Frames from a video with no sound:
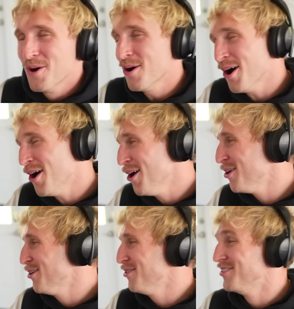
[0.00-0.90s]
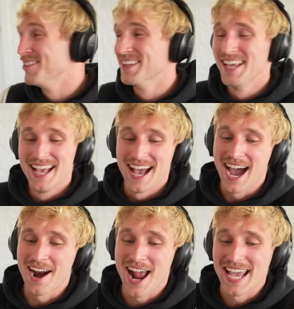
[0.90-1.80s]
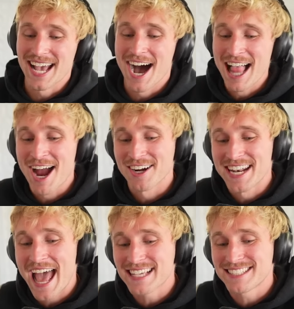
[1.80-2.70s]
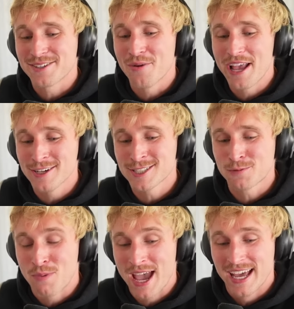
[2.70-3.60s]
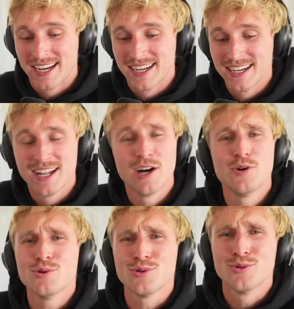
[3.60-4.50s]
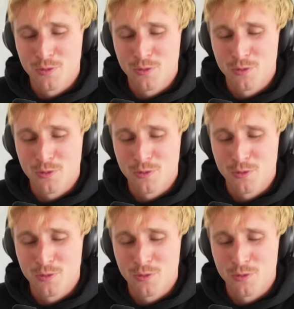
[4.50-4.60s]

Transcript: Woo! All right, y'all, our next wheel spin Ooh.